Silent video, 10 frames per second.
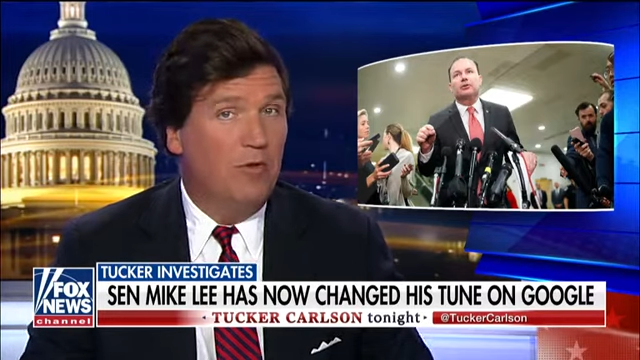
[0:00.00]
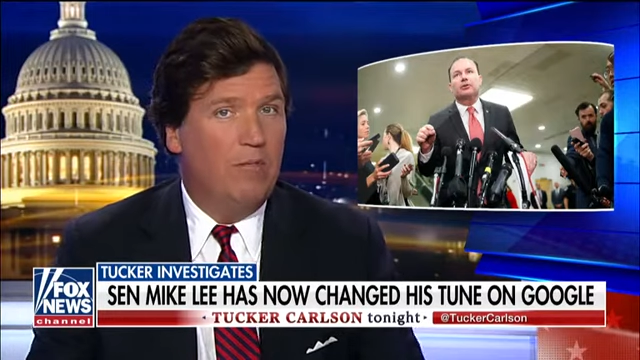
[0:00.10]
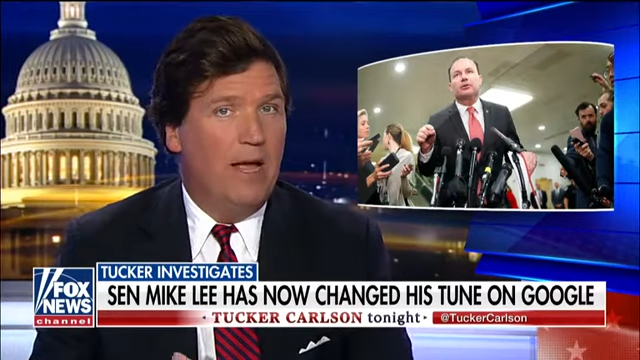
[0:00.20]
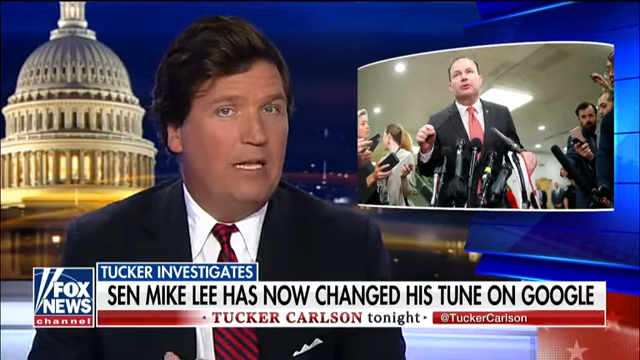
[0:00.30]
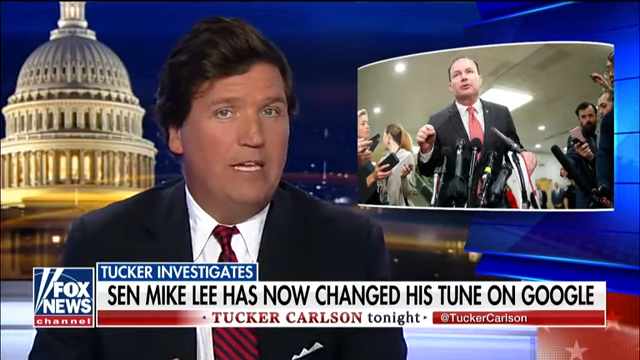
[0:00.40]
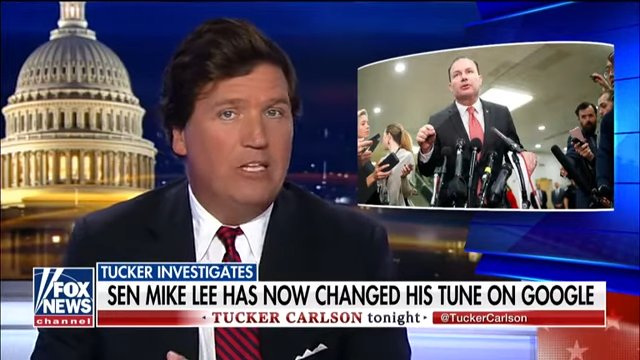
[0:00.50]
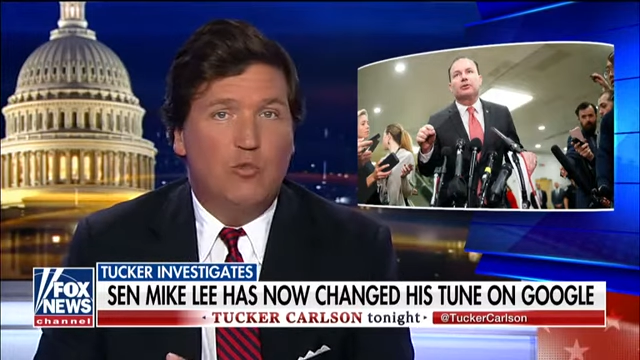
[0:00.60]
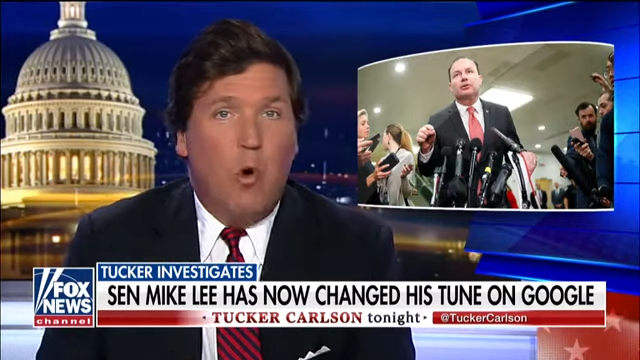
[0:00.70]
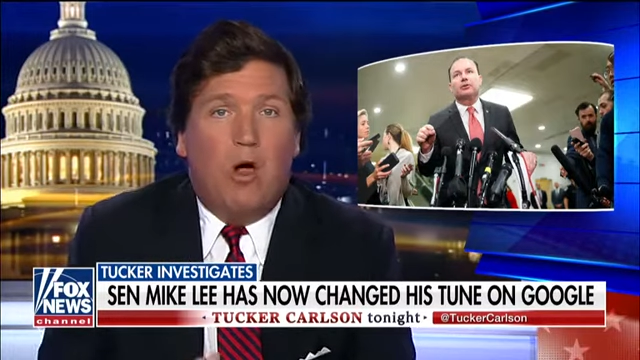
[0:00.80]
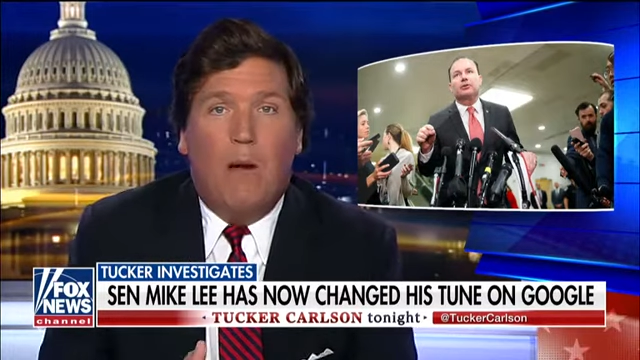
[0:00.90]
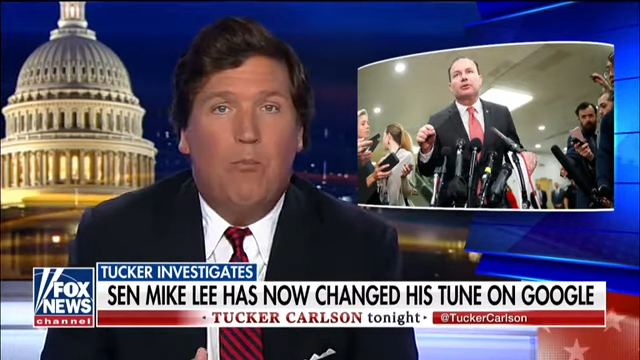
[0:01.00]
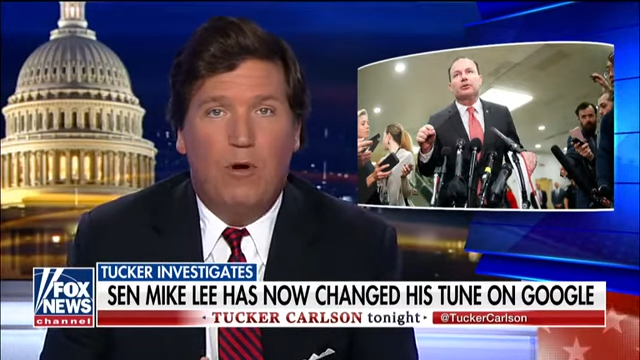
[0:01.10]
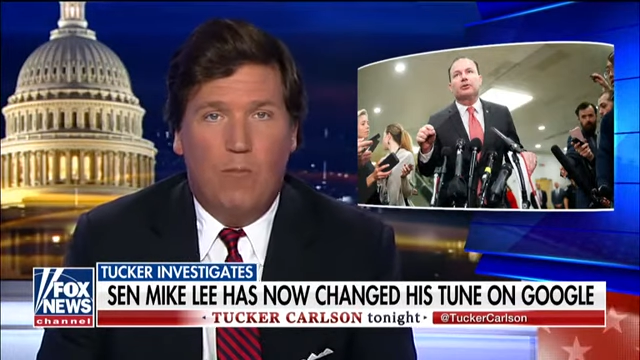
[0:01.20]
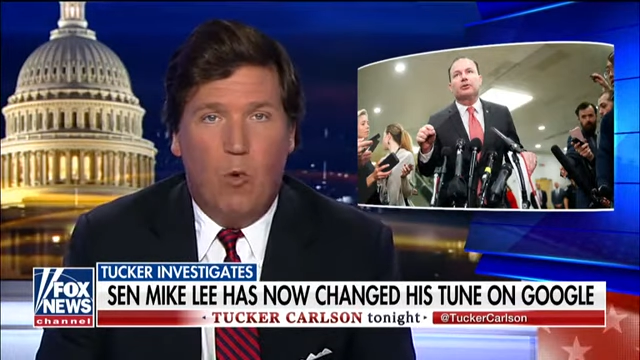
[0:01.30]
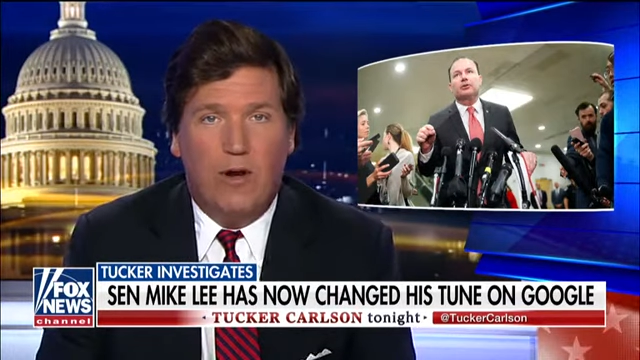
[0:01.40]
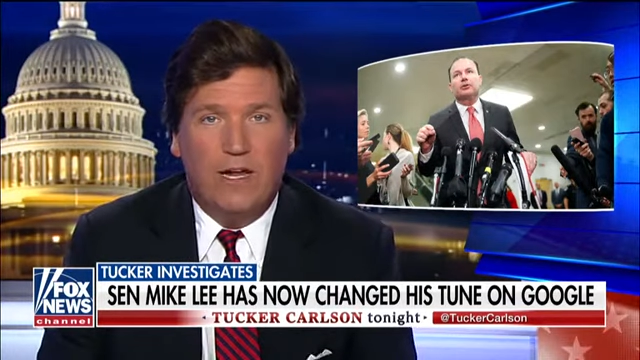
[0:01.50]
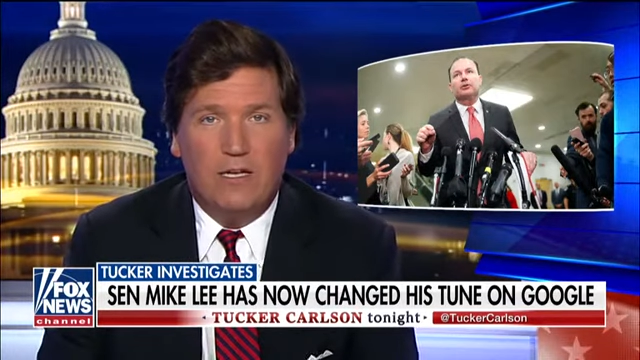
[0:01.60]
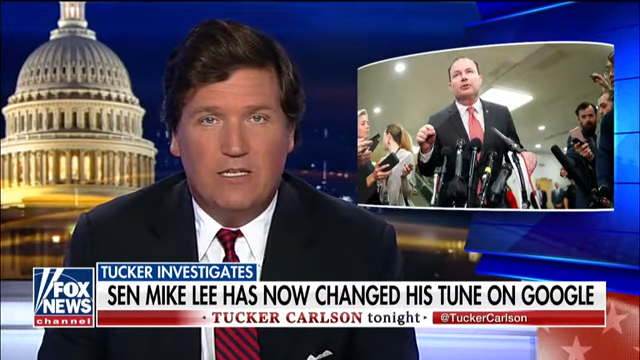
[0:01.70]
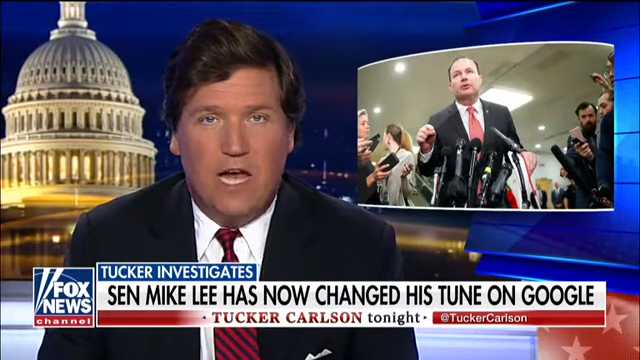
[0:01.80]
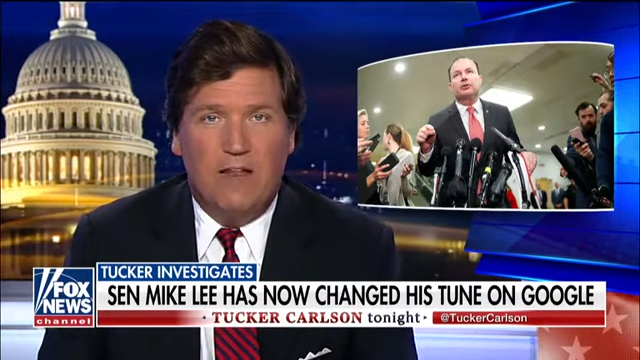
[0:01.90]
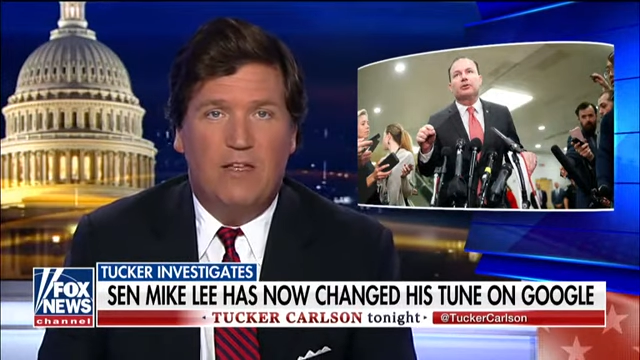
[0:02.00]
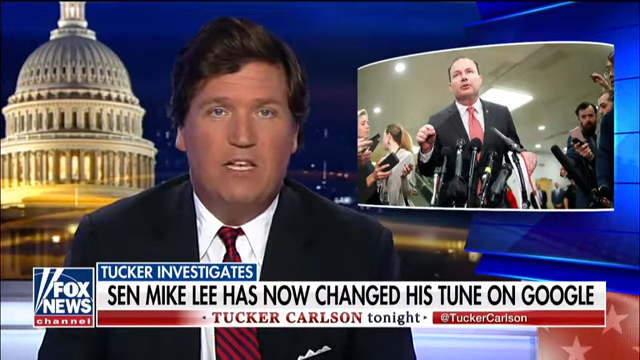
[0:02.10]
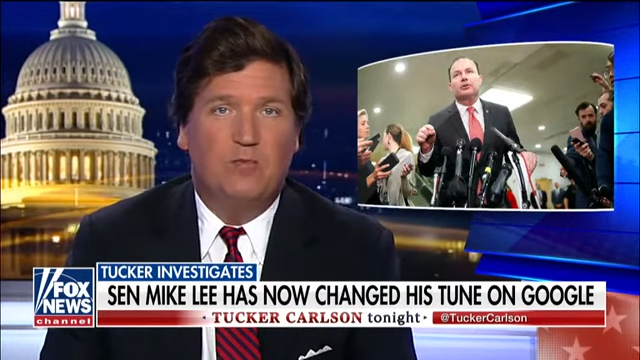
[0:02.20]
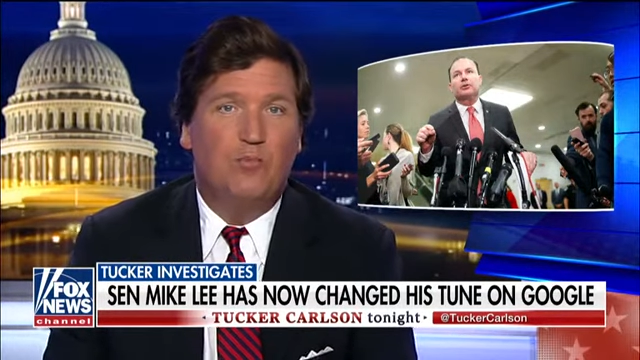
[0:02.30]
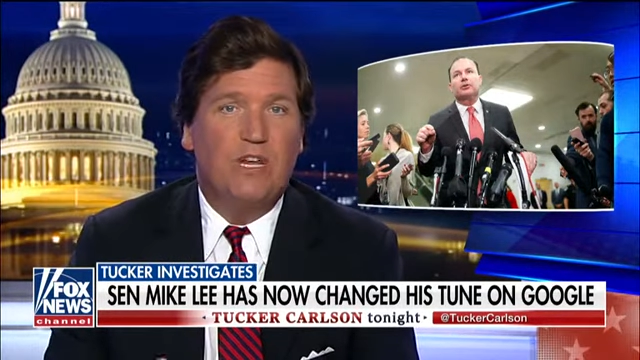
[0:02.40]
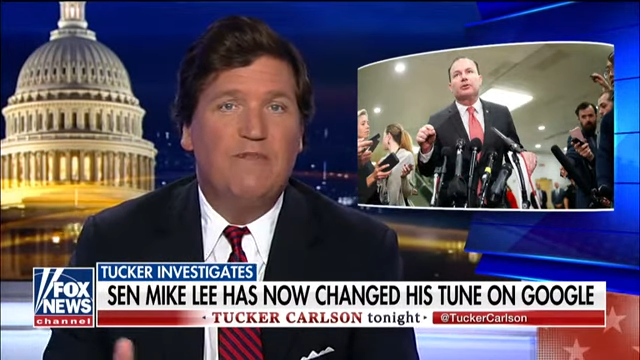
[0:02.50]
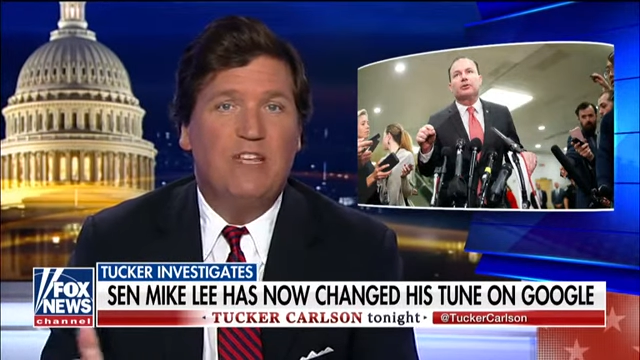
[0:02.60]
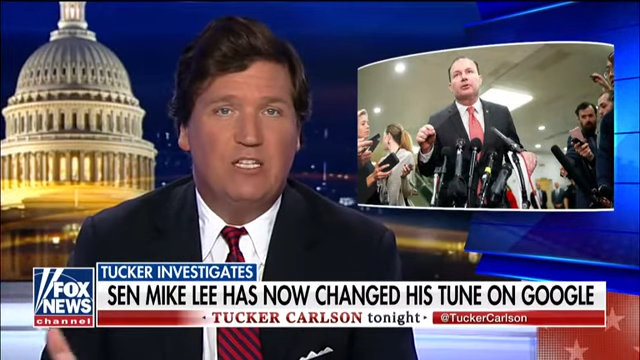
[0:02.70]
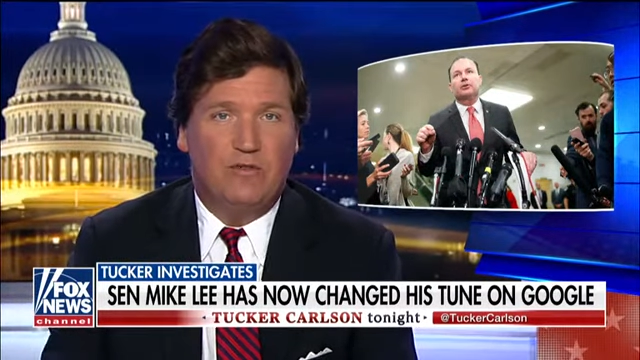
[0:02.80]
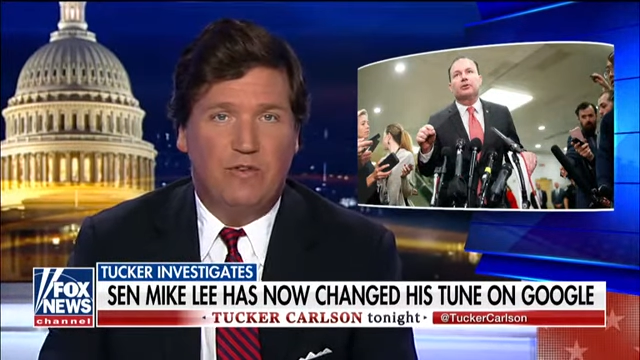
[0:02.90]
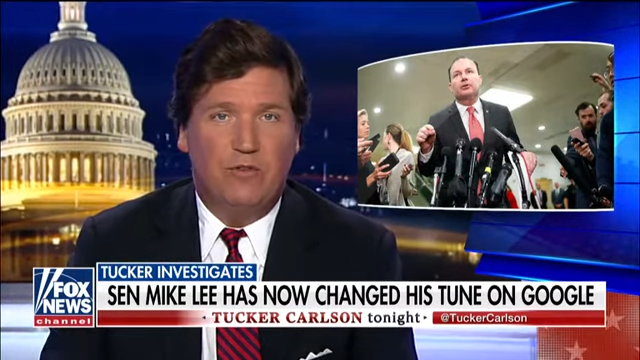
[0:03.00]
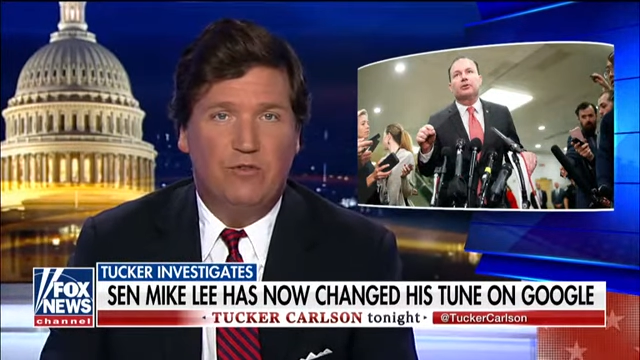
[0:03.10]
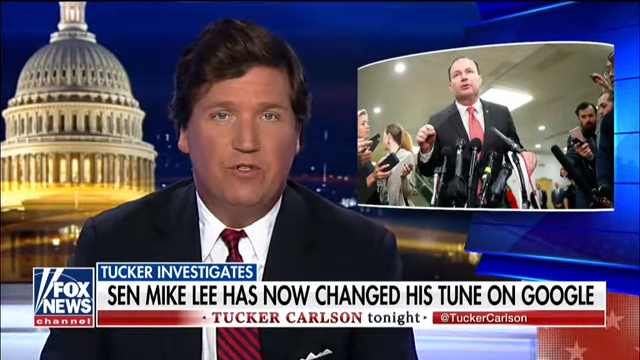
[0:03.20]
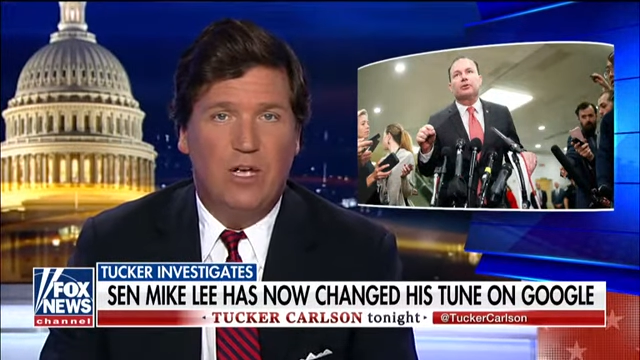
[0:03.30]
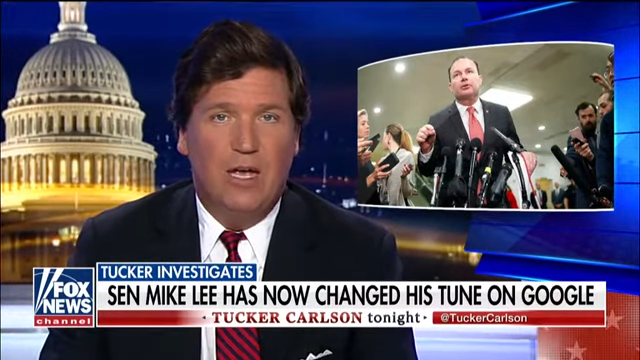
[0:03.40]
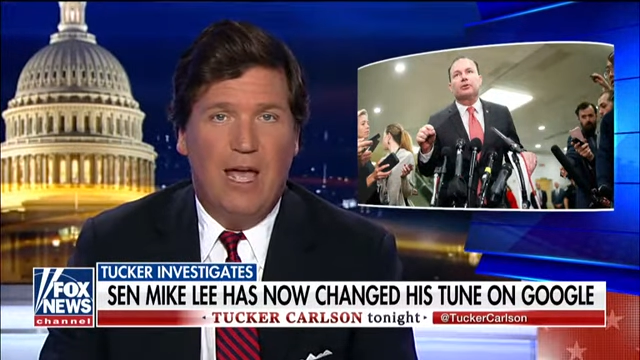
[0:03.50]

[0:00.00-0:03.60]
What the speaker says: that Mike Lee just woke up one morning and decided that his previous views